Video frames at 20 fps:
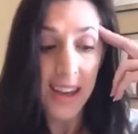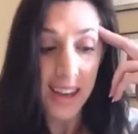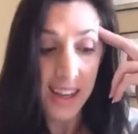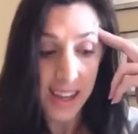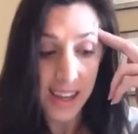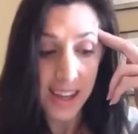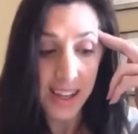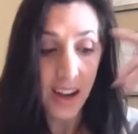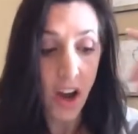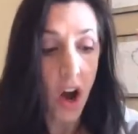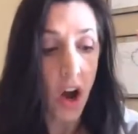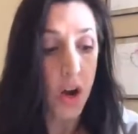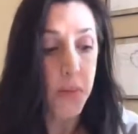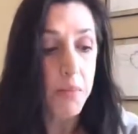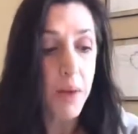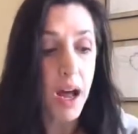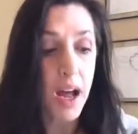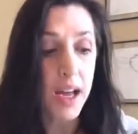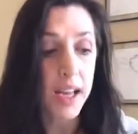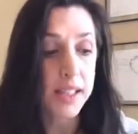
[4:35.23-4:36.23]
in our
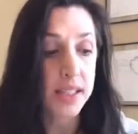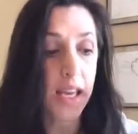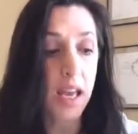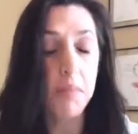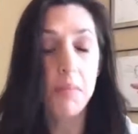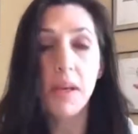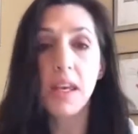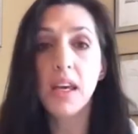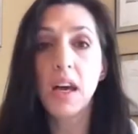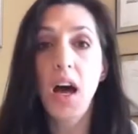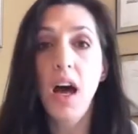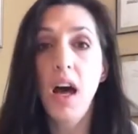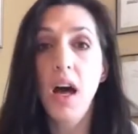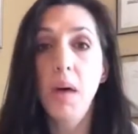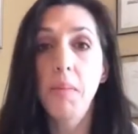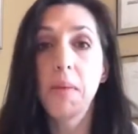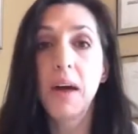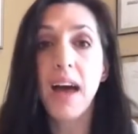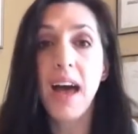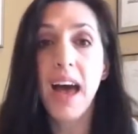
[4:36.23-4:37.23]
minds and
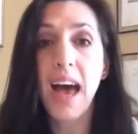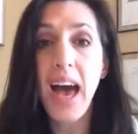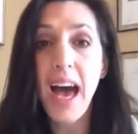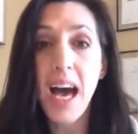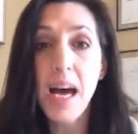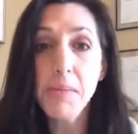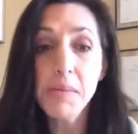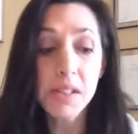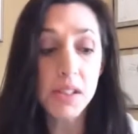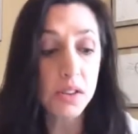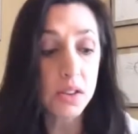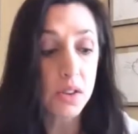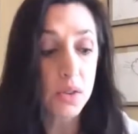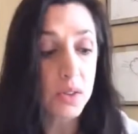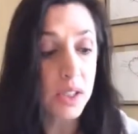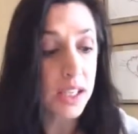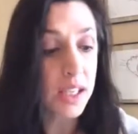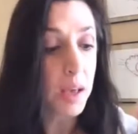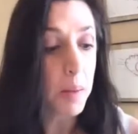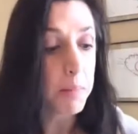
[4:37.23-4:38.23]
become
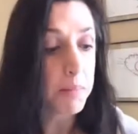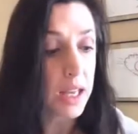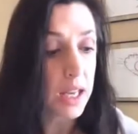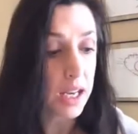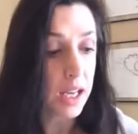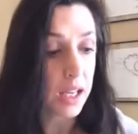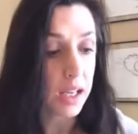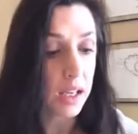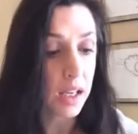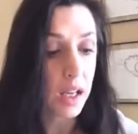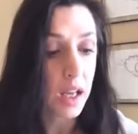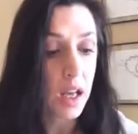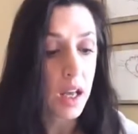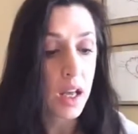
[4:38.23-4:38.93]
absolutely committed